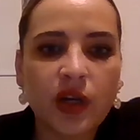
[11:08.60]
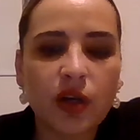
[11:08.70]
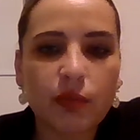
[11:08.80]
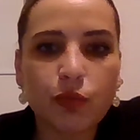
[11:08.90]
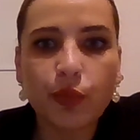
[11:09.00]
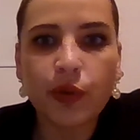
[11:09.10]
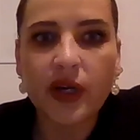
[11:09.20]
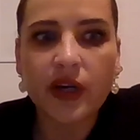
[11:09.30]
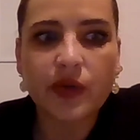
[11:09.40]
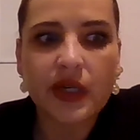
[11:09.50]
a lot more
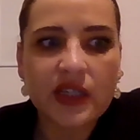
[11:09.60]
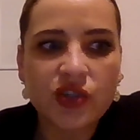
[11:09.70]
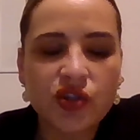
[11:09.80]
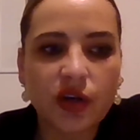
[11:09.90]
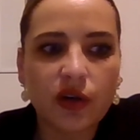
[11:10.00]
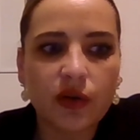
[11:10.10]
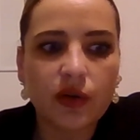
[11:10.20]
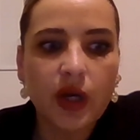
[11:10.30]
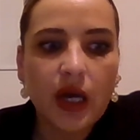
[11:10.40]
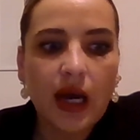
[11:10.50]
product release. So
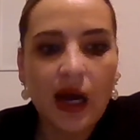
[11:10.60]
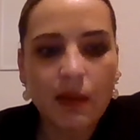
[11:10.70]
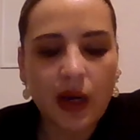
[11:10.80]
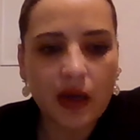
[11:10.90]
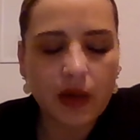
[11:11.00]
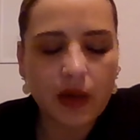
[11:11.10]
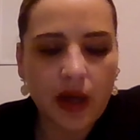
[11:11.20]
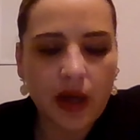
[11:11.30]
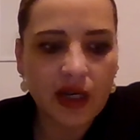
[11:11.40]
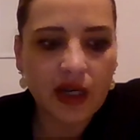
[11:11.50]
I
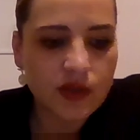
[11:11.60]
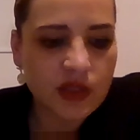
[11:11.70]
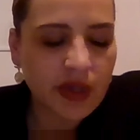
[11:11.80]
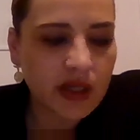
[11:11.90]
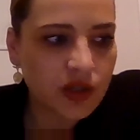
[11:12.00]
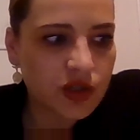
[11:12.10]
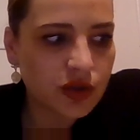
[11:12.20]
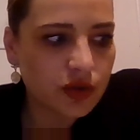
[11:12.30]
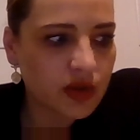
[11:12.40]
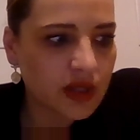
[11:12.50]
think I was speaking
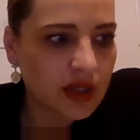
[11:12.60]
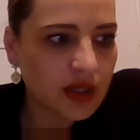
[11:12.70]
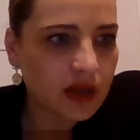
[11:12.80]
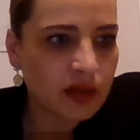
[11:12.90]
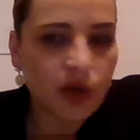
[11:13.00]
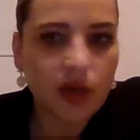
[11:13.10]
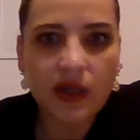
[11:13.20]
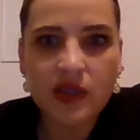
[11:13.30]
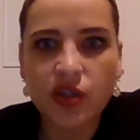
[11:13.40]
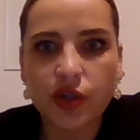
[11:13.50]
to the mobile
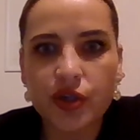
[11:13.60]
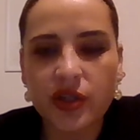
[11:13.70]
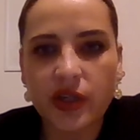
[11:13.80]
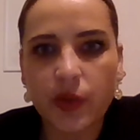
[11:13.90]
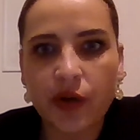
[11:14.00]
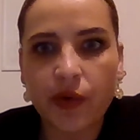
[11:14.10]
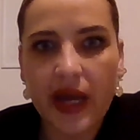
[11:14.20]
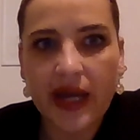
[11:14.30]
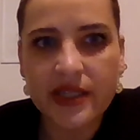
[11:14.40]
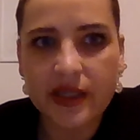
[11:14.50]
solution that we
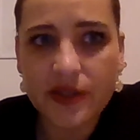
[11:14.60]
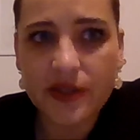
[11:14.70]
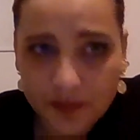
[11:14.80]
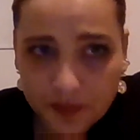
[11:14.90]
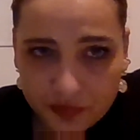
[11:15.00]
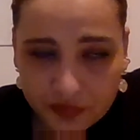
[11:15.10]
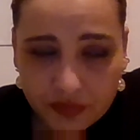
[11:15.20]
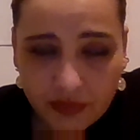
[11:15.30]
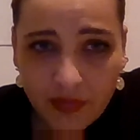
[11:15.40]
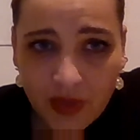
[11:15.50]
created.
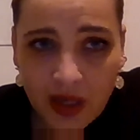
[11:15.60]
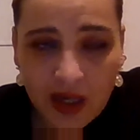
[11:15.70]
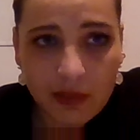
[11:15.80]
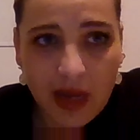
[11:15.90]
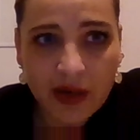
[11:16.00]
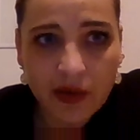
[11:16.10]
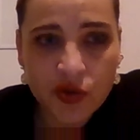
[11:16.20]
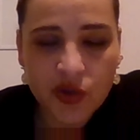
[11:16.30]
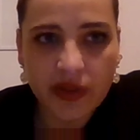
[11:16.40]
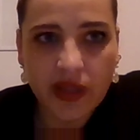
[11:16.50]
And so
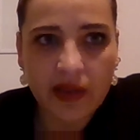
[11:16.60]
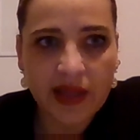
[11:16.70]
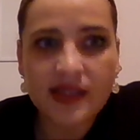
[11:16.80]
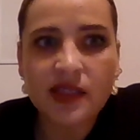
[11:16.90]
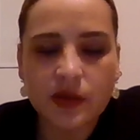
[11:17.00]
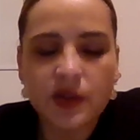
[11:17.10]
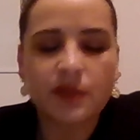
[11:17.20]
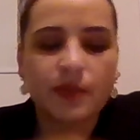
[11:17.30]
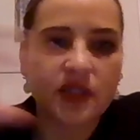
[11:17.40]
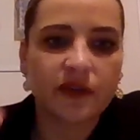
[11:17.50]
what that's
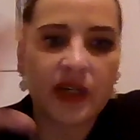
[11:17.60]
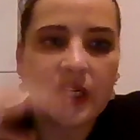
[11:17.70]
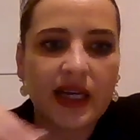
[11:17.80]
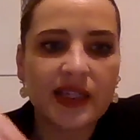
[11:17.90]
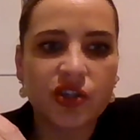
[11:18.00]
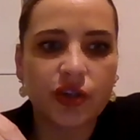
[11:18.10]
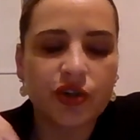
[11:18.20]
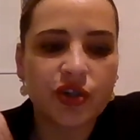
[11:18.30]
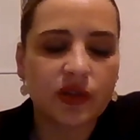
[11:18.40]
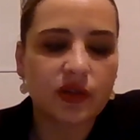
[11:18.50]
specifically that
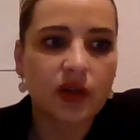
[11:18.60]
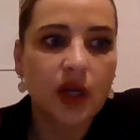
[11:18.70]
solution